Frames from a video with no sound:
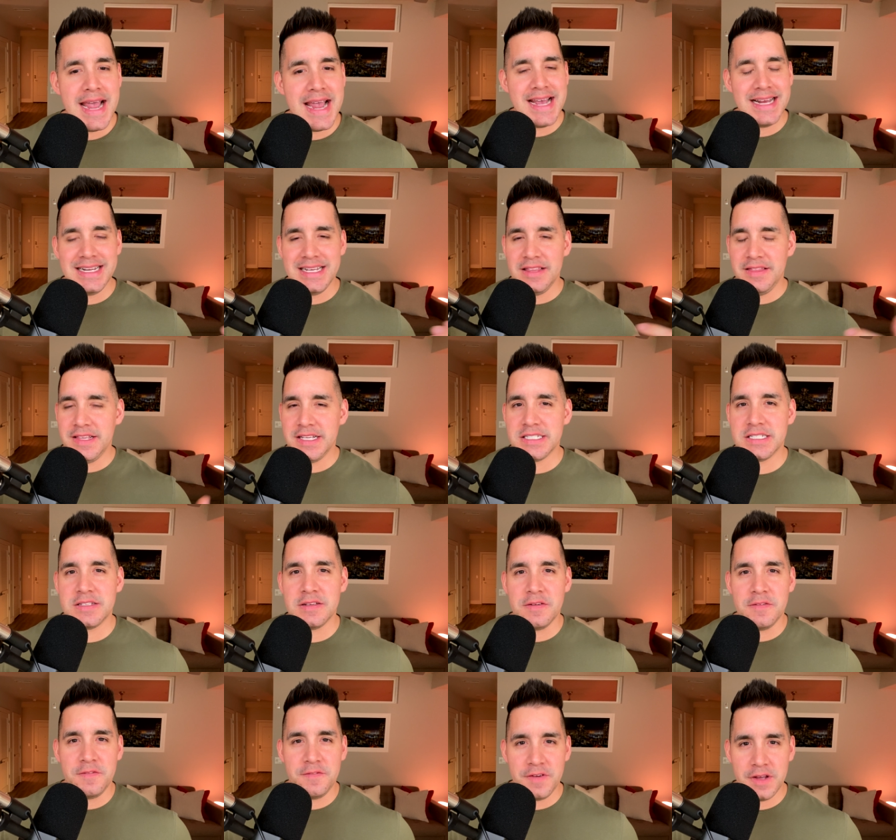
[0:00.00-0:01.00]
And in this
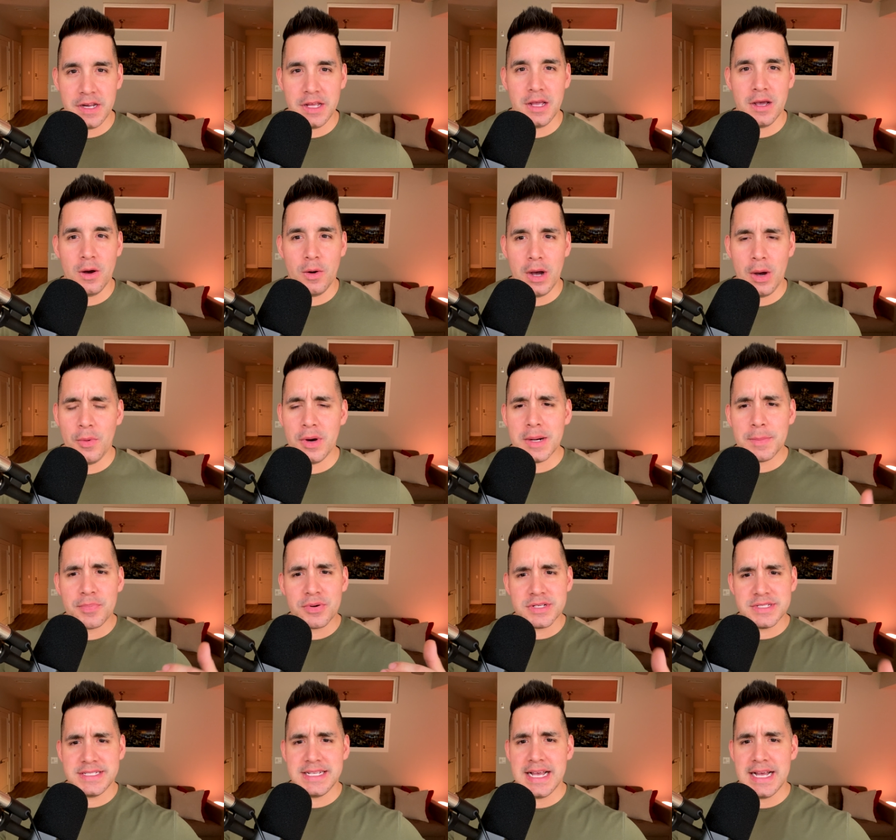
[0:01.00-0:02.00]
video, I want to
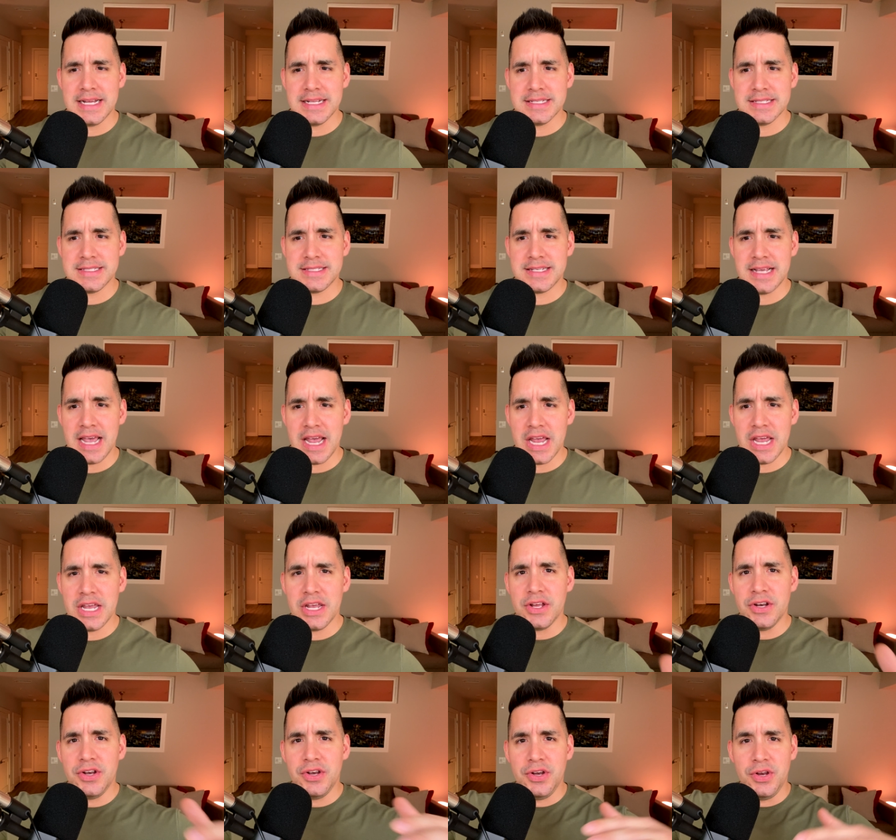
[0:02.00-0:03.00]
present
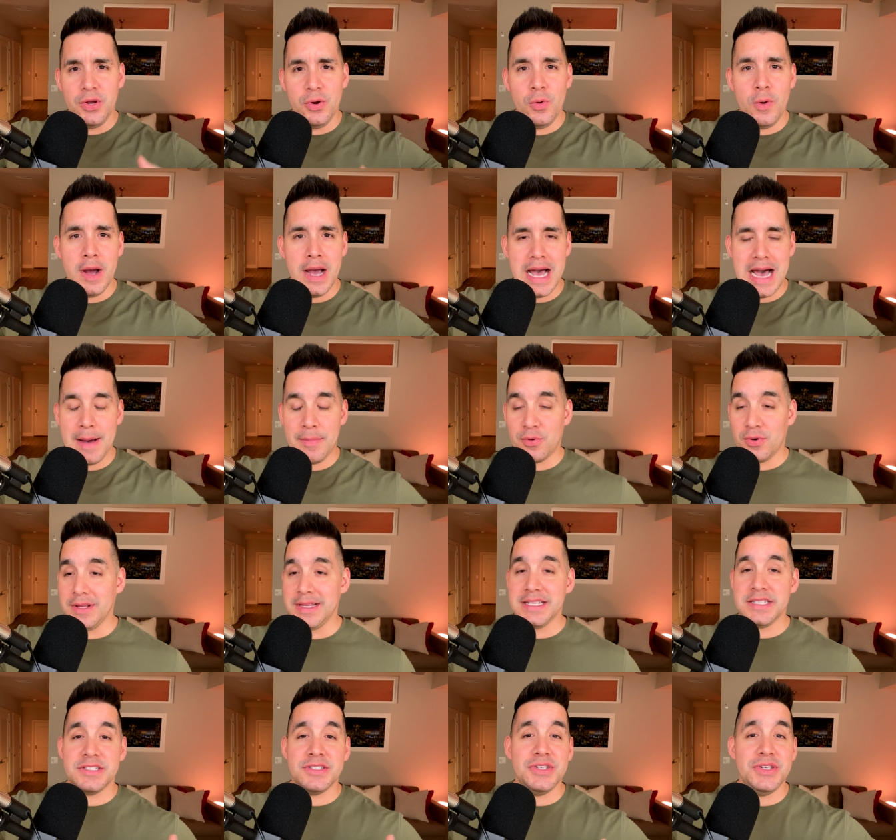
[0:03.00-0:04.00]
a new app, or
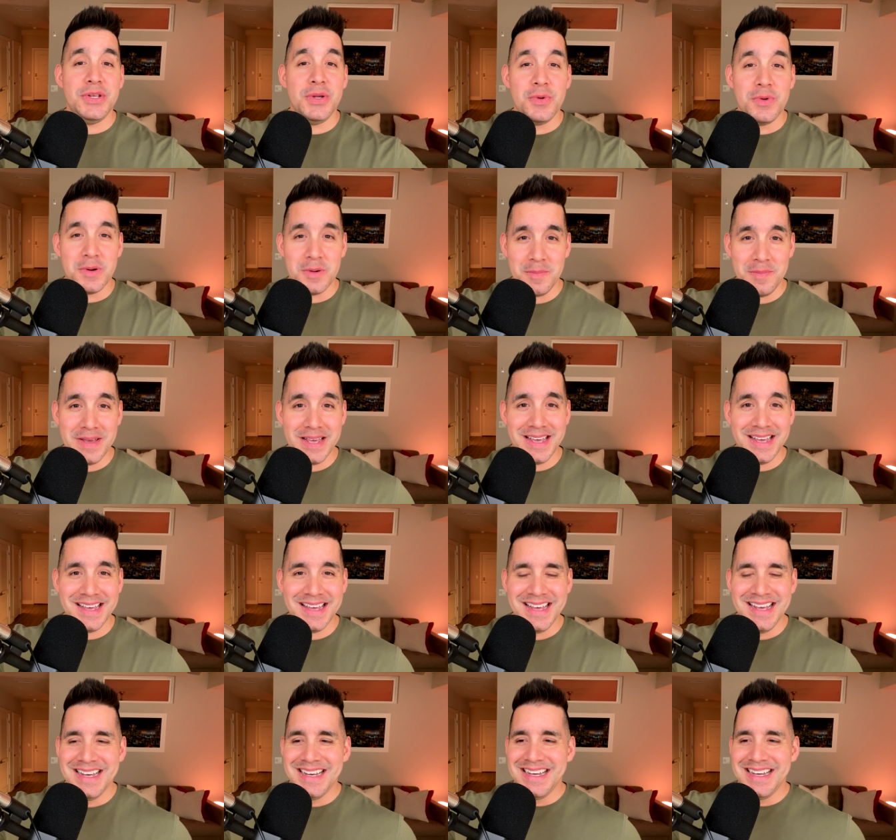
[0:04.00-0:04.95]
at least new to me,